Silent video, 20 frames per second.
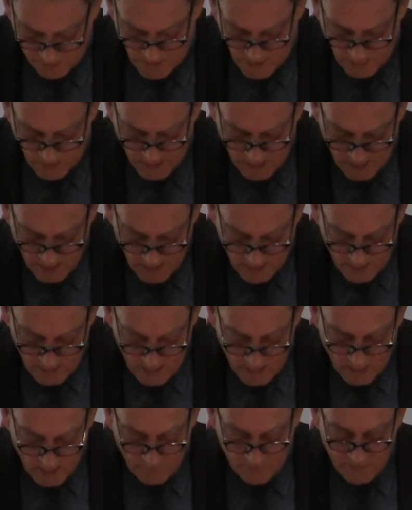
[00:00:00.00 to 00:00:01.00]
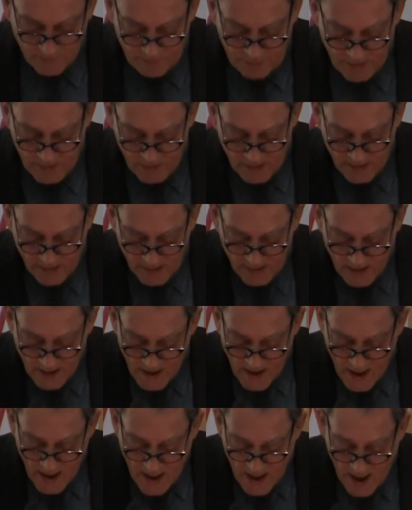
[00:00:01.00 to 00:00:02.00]
poet of the period,
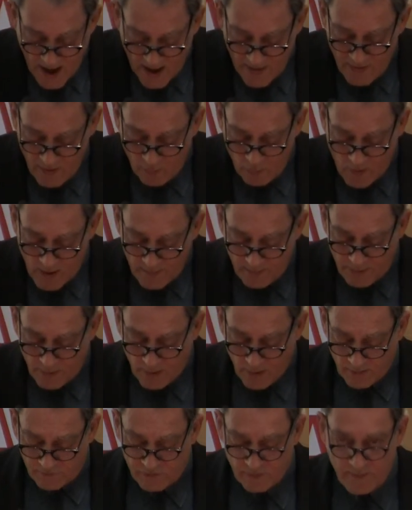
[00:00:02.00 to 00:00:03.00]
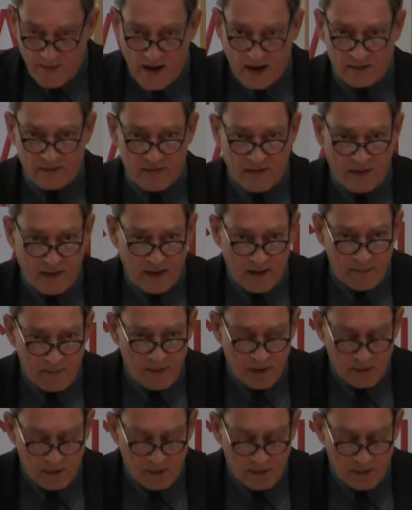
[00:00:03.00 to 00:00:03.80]
and the one poet from that time,